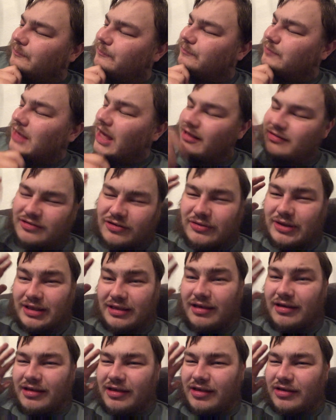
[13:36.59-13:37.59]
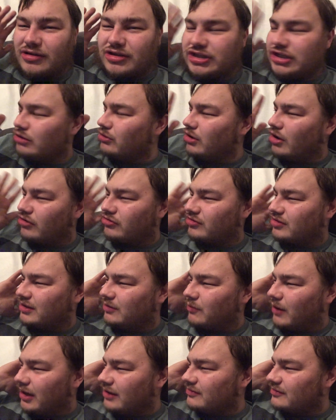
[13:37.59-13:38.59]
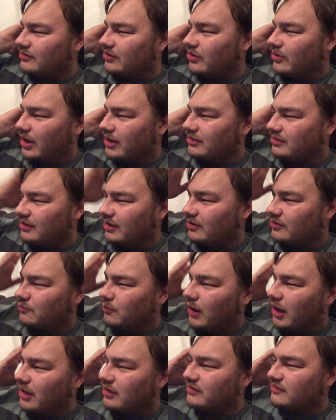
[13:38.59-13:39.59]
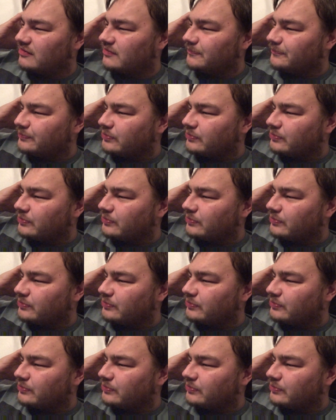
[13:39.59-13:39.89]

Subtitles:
Yeah, so curiosity-wise, ideas-wise,